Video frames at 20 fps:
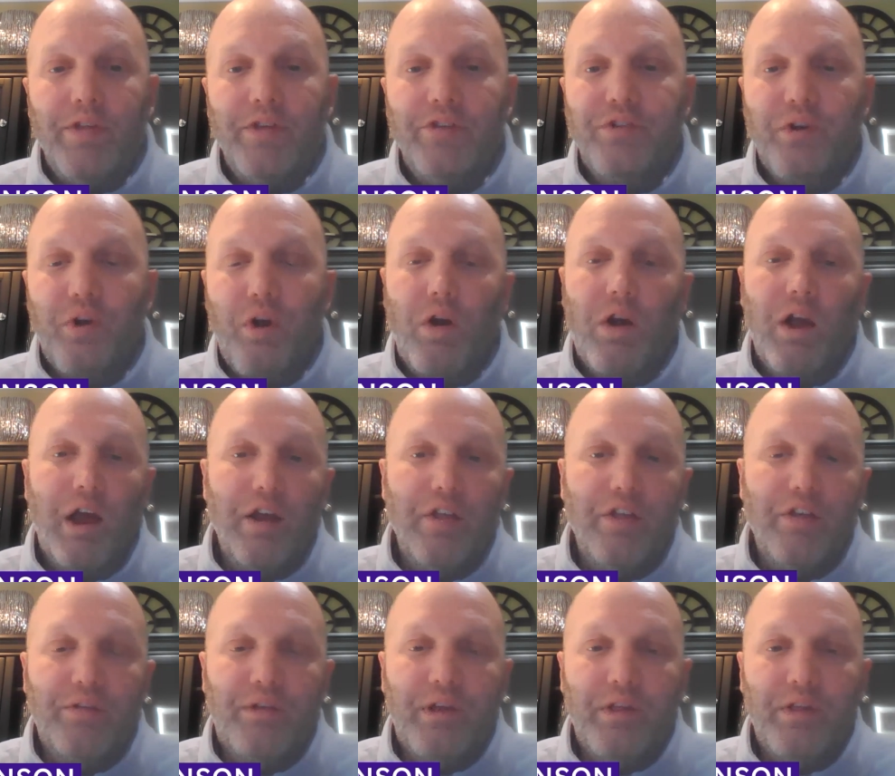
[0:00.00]
Uh, these are all
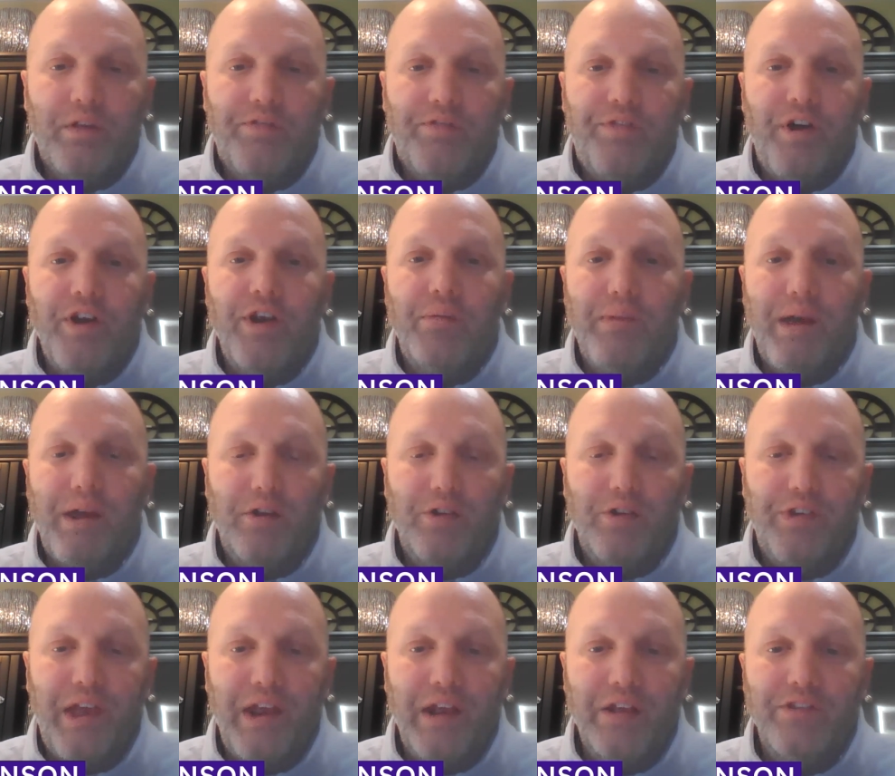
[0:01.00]
kind of the, the,
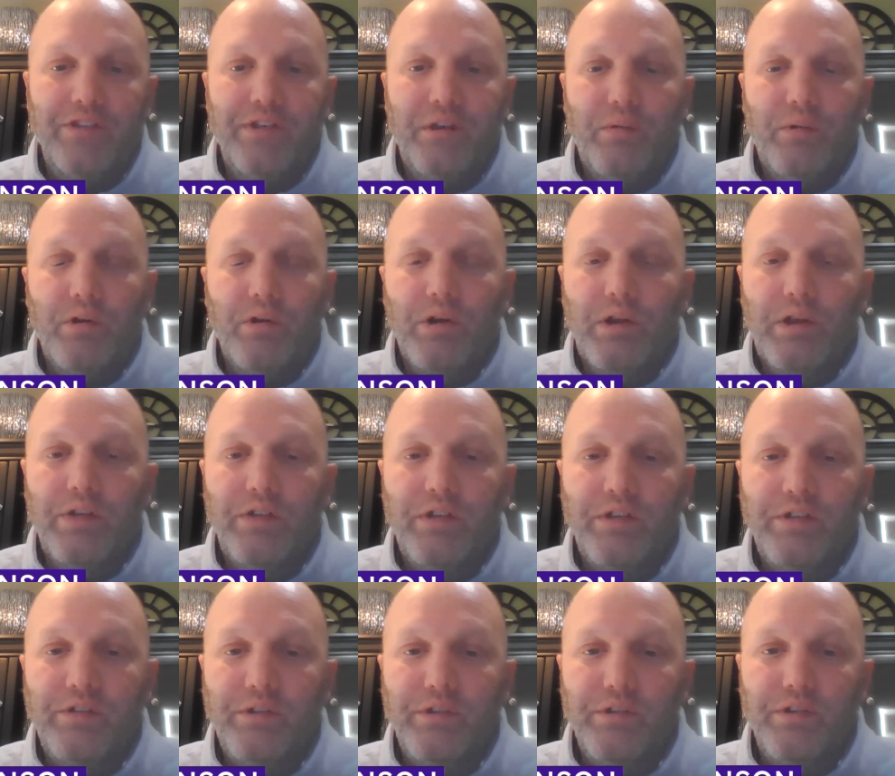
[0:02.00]
fundamental tenants that we're
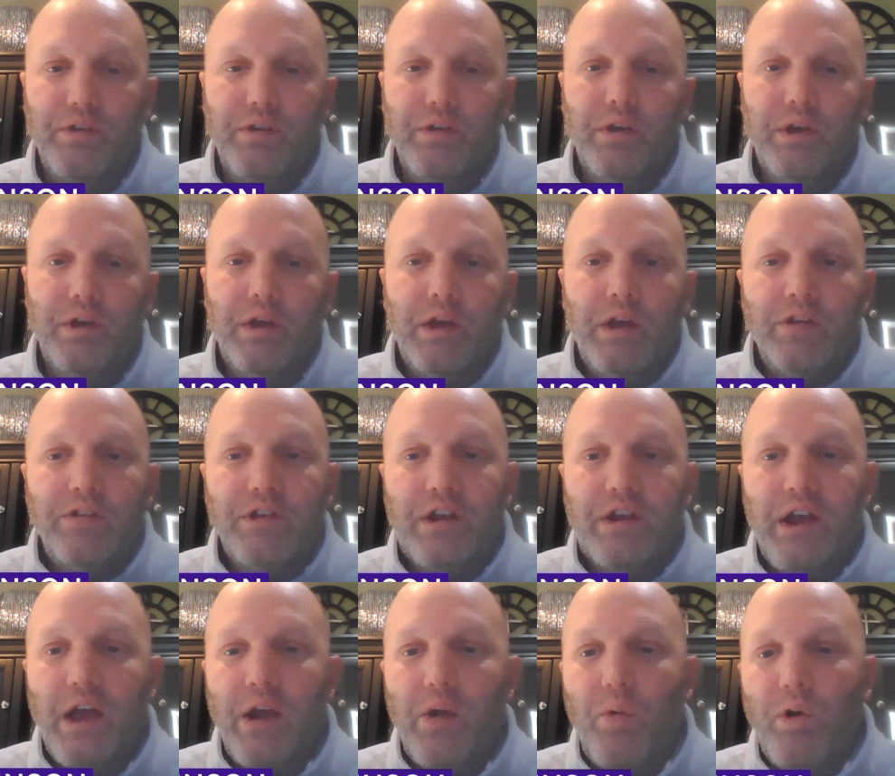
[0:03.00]
continuing to
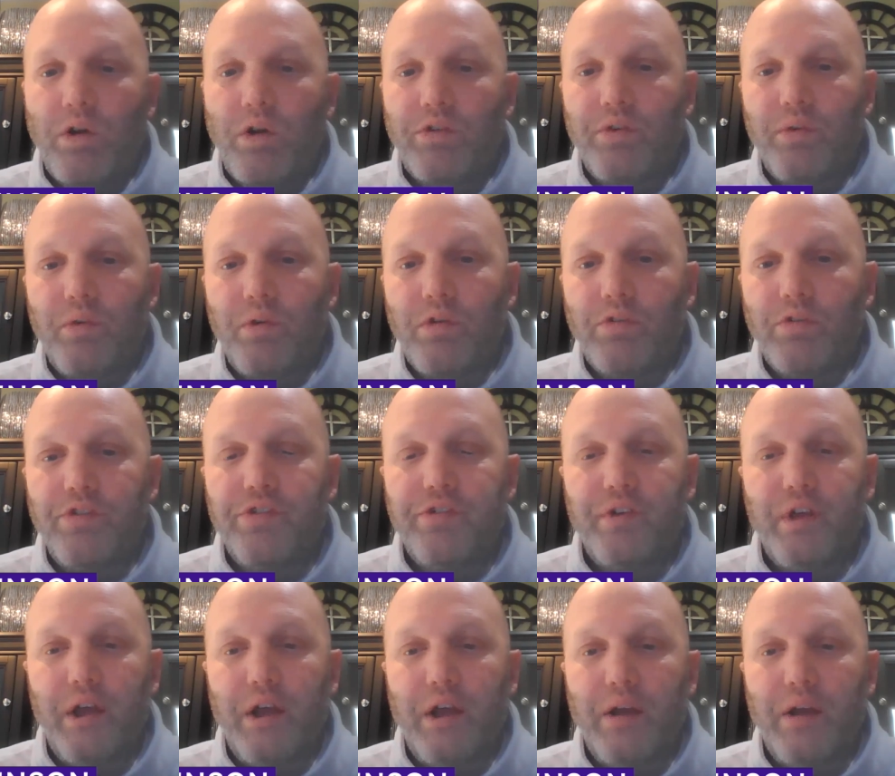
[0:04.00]
to kind of work towards.